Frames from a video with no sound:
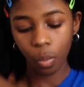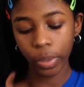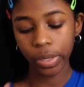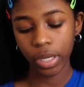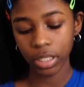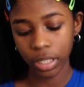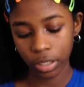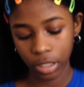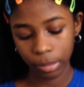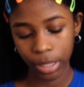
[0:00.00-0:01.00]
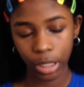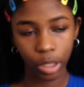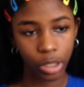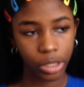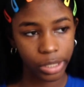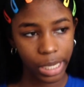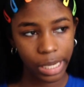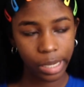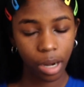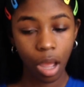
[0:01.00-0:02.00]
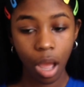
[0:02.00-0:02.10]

What do you consider to be a good date?